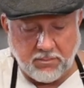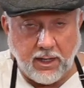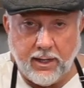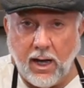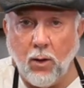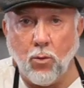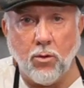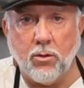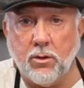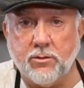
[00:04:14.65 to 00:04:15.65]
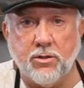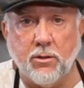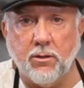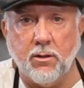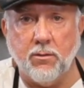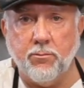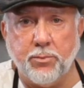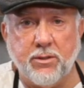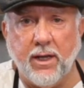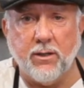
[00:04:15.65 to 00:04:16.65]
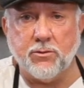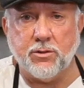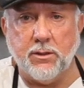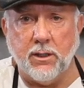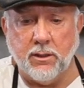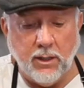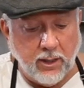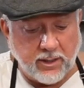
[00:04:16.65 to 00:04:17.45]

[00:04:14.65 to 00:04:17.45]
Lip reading: an hour until the potatoes are done,